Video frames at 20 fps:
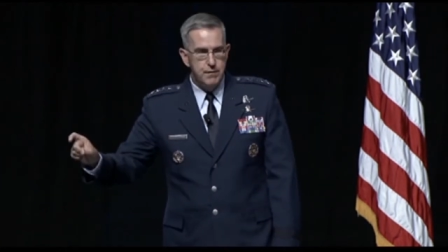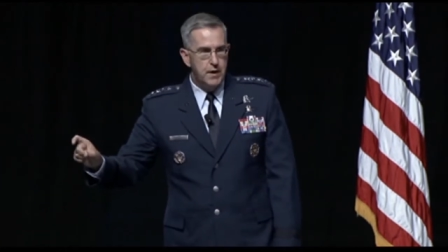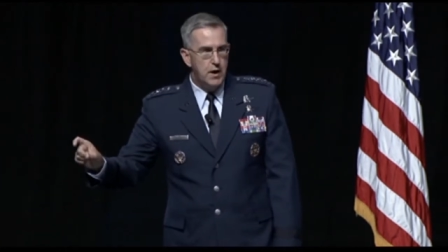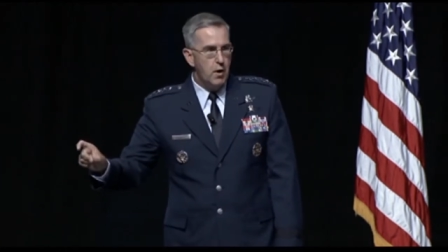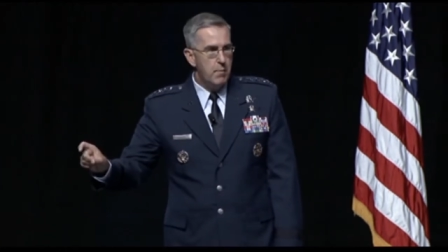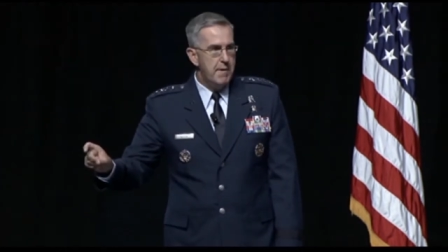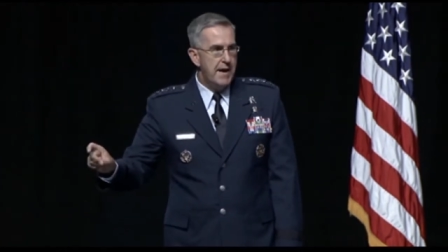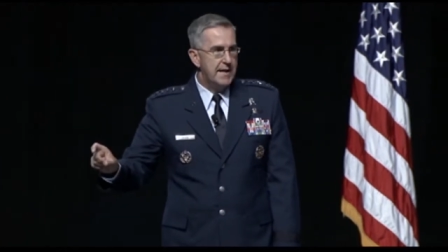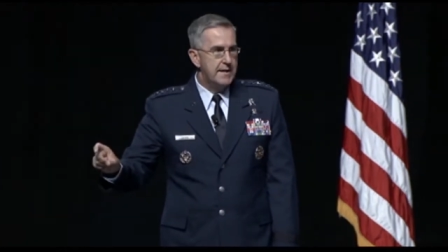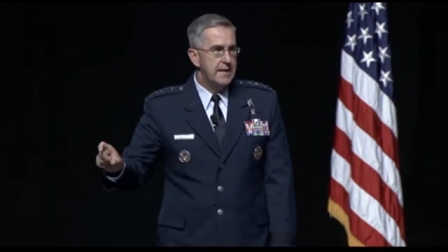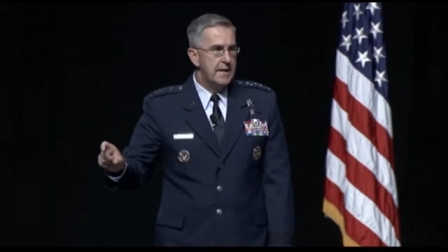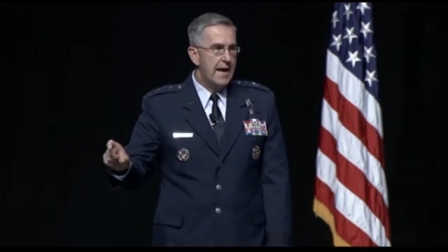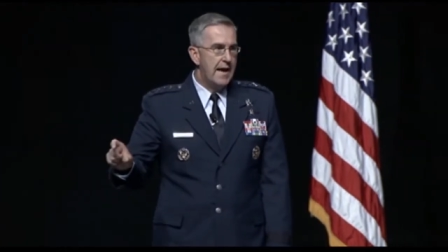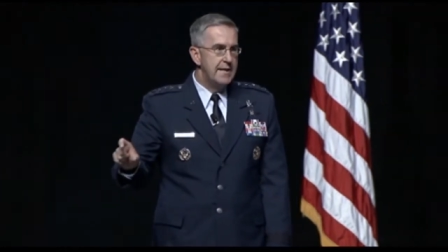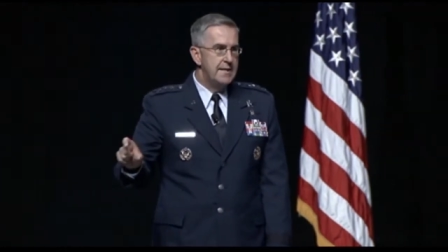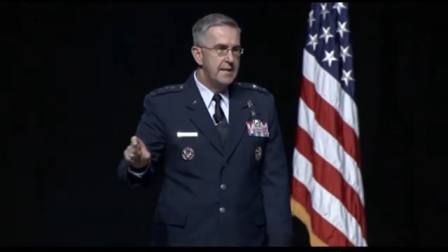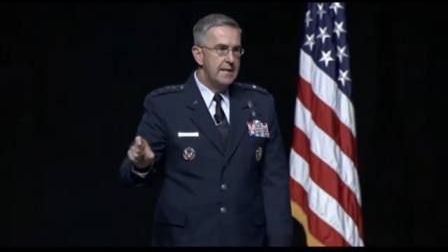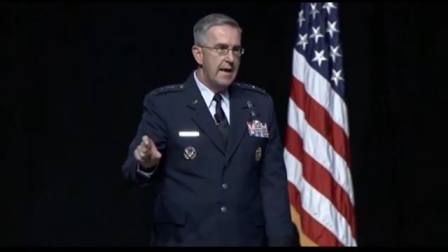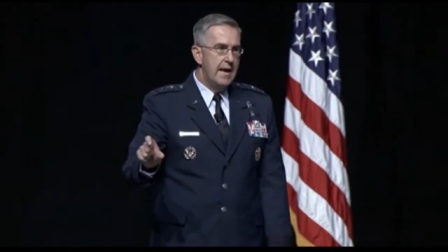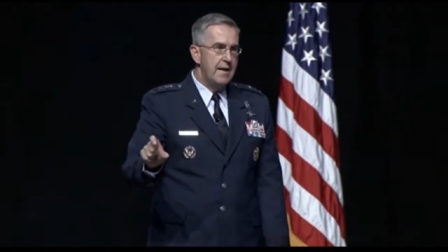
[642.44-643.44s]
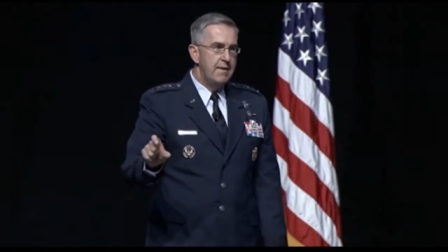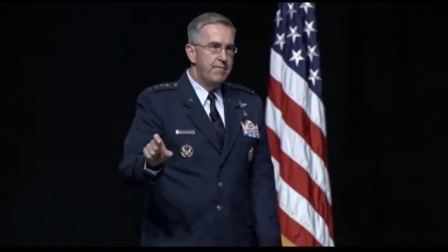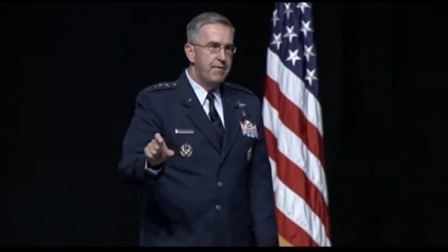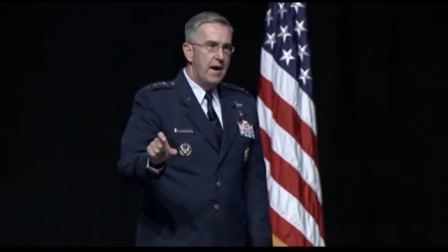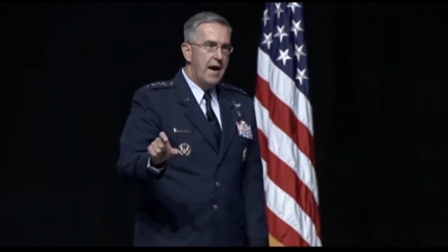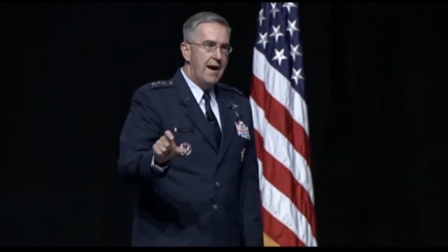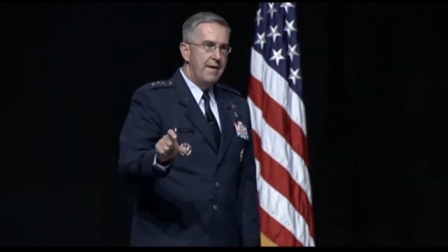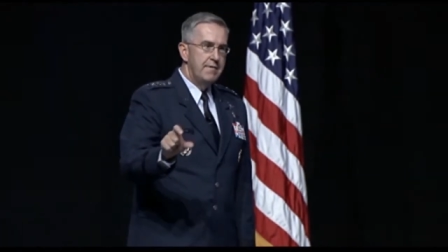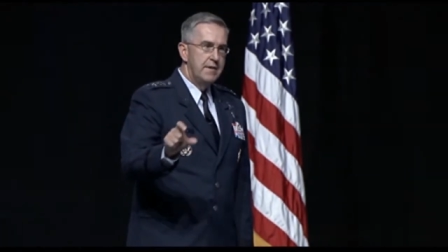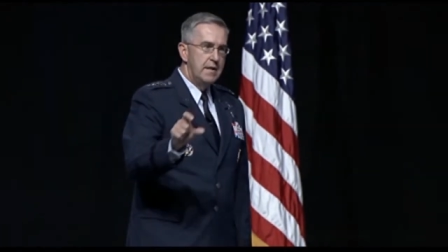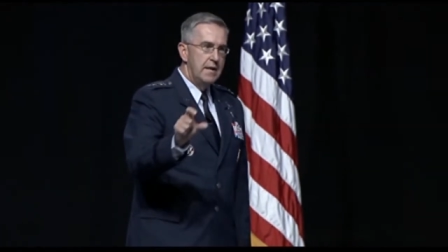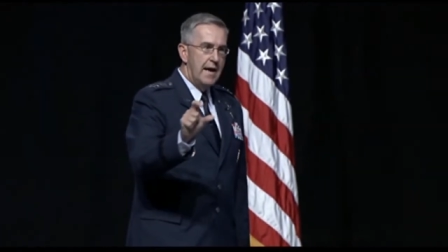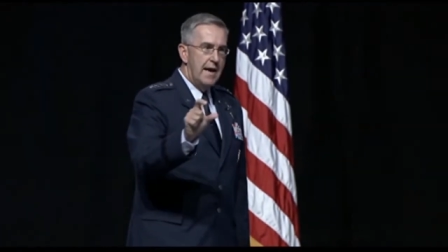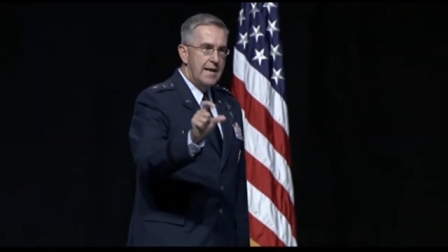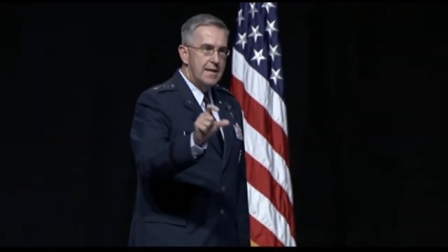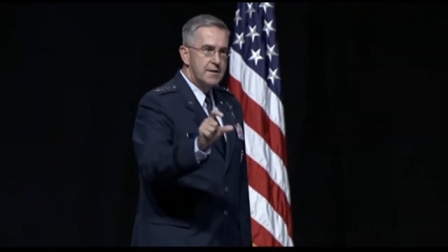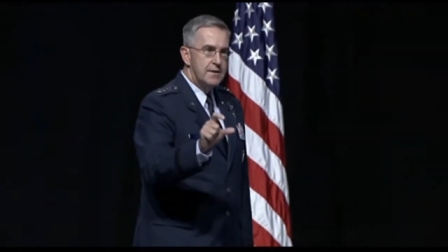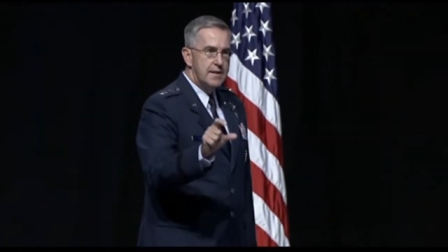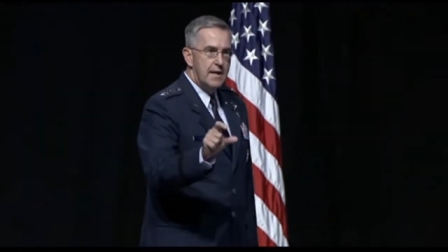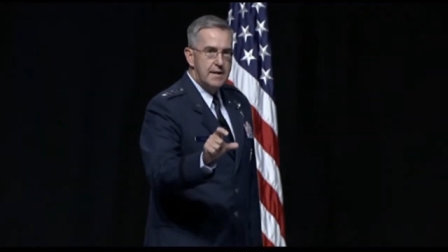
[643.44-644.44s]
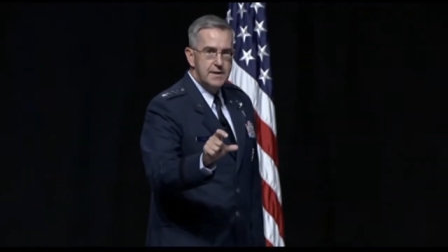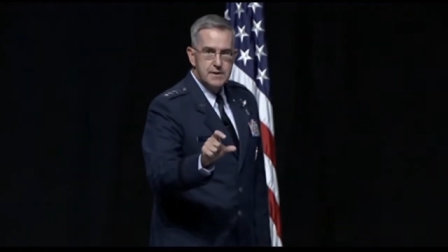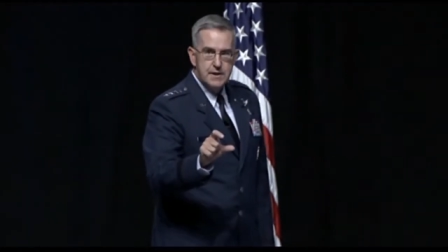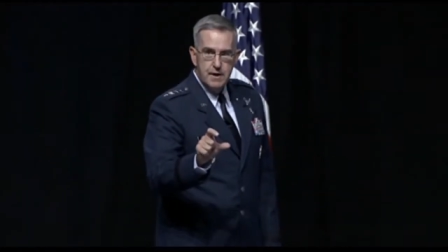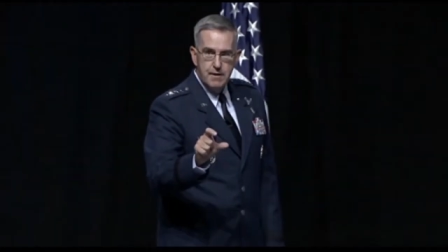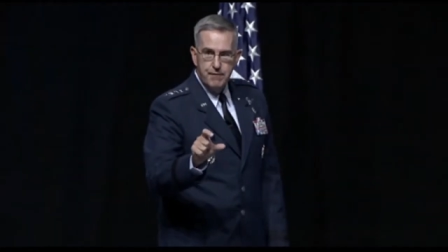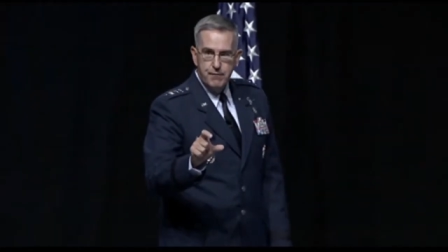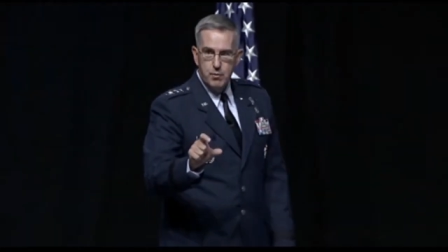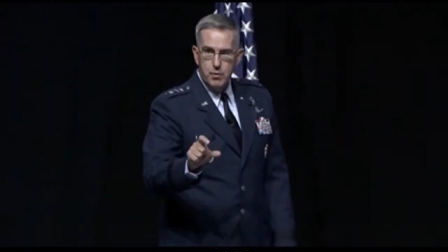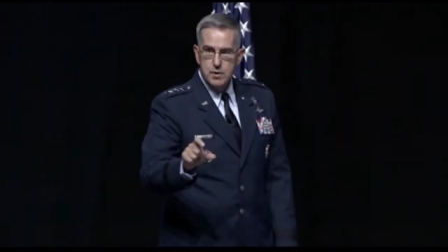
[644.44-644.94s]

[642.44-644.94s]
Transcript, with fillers: So if you go back to 1985 and the United States